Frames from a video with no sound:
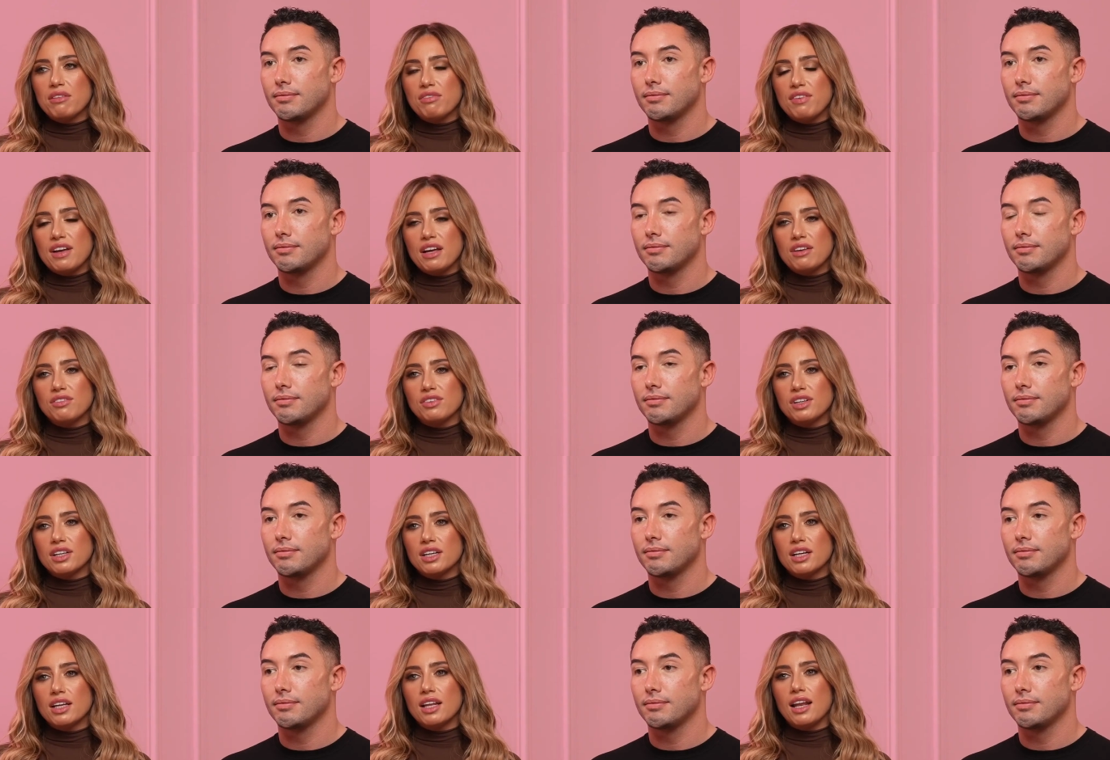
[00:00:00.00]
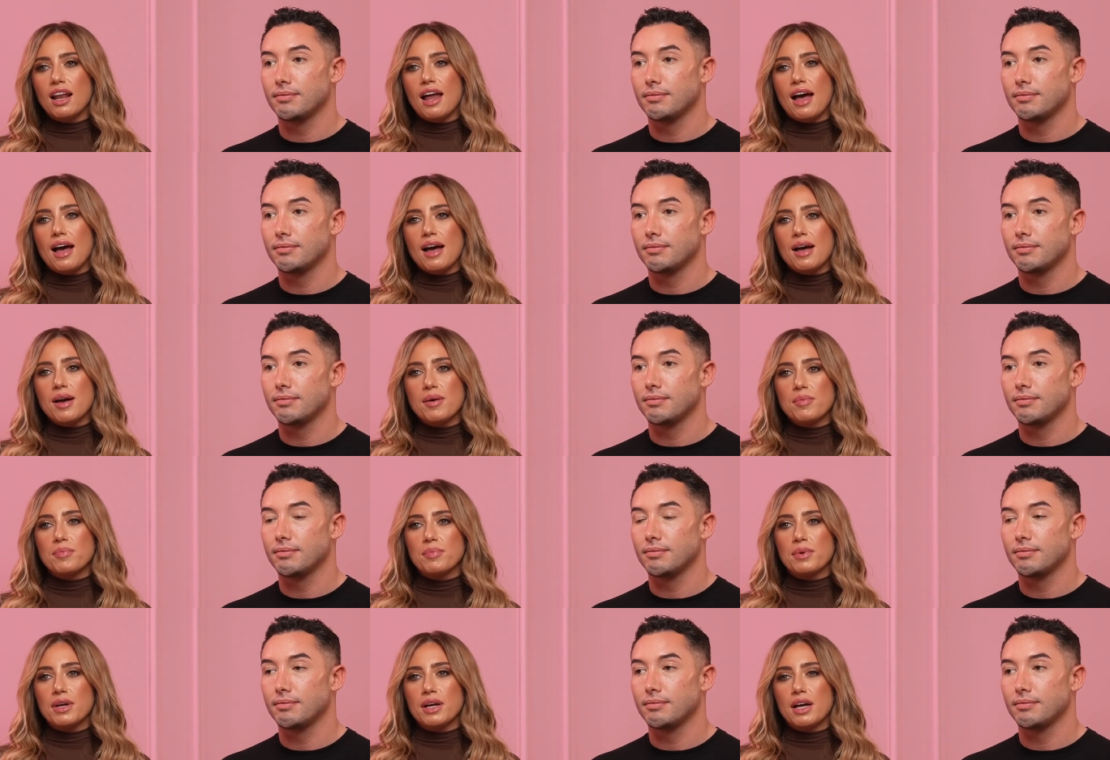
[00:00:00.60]
Speaker 1: favourite
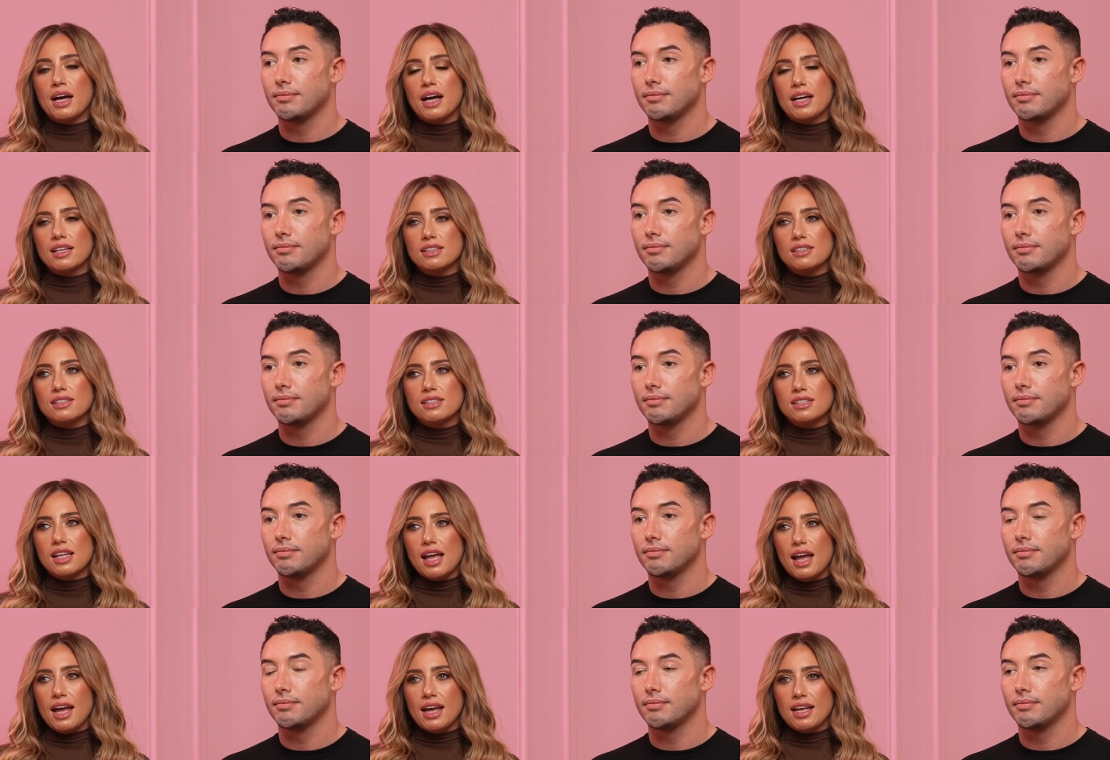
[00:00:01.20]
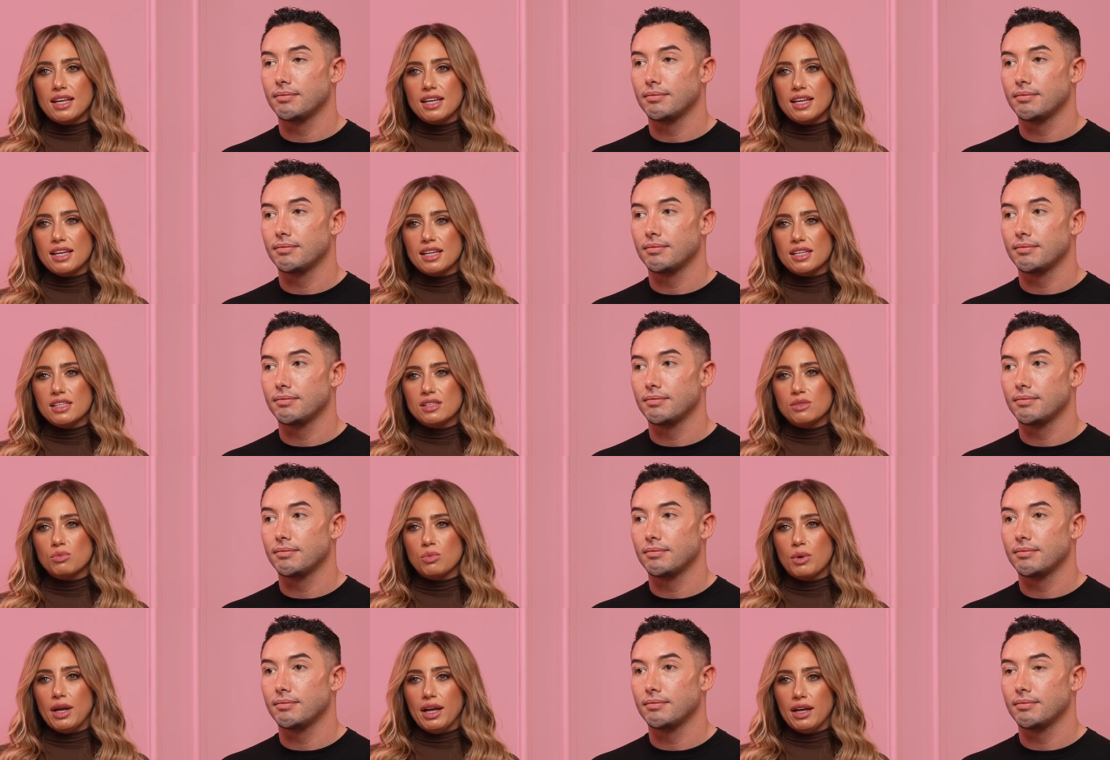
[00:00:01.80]
collab, I'd say,
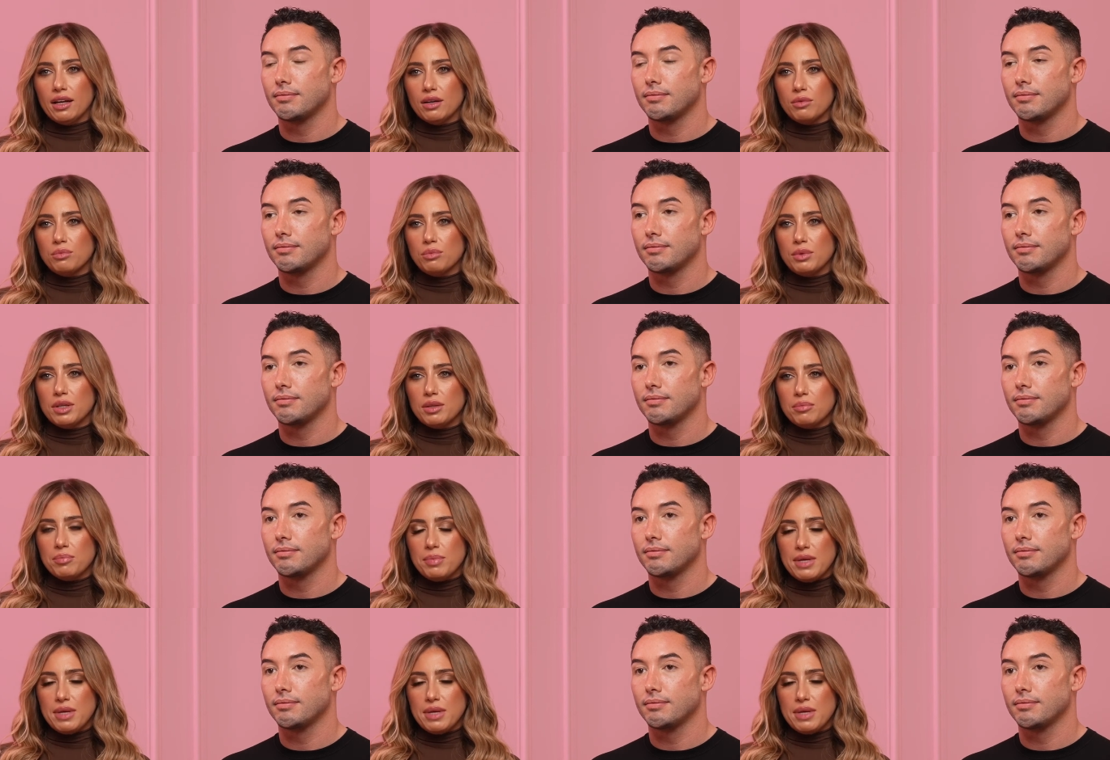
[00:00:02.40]
is working with